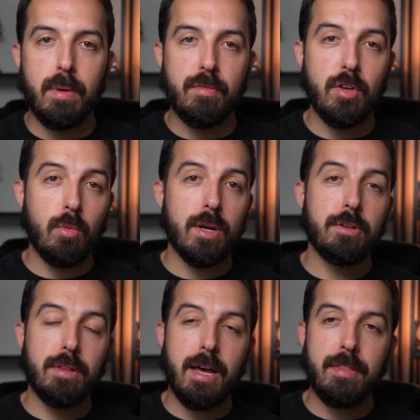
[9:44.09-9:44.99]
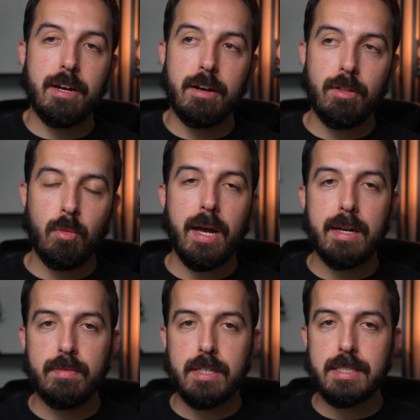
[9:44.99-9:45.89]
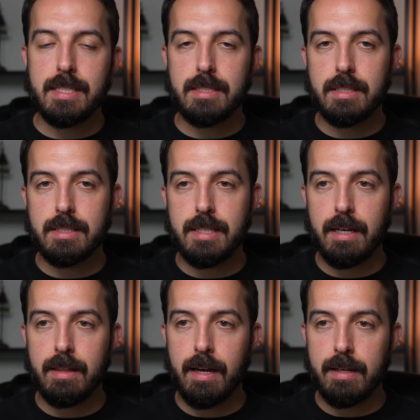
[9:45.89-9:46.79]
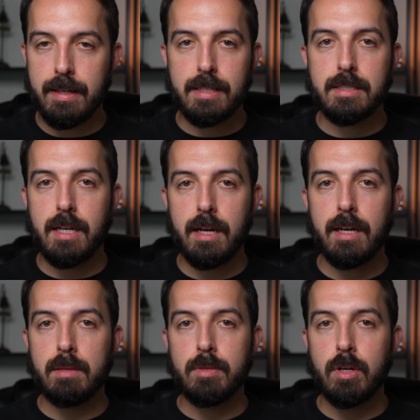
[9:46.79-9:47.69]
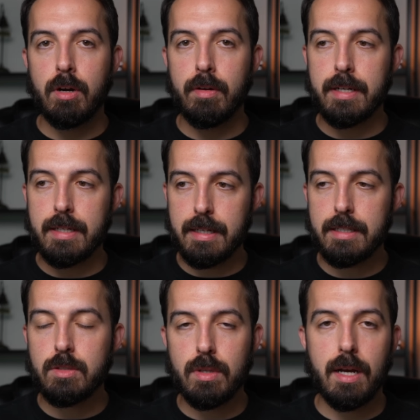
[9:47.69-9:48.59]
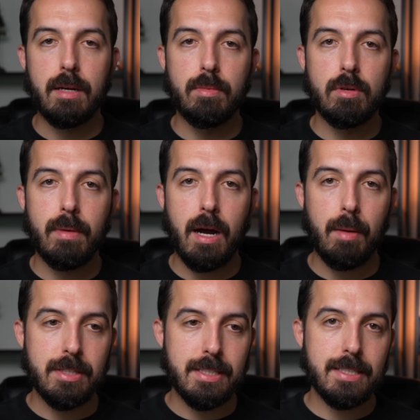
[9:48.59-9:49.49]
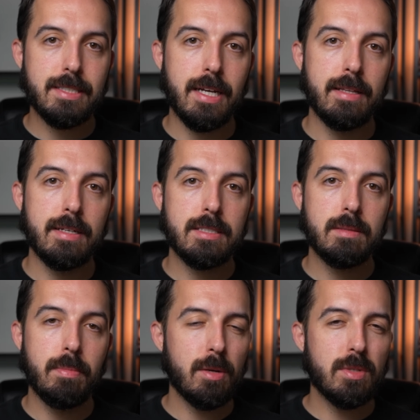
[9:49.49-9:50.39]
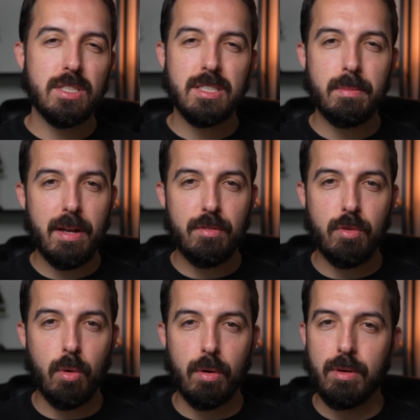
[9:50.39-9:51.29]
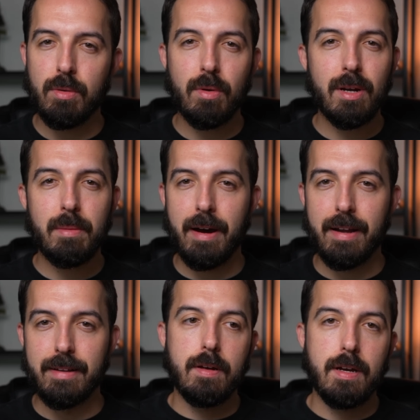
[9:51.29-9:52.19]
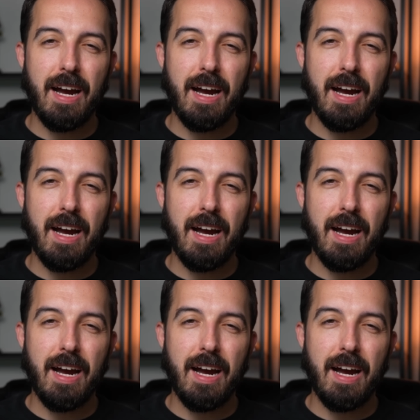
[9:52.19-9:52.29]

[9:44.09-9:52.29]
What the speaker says: But if you don't want to do that, then another way out of this is to say that, yes, Sahih al-Bukhari is reliable. Muhammad did say this, but it was just a metaphor. Don't worry about it.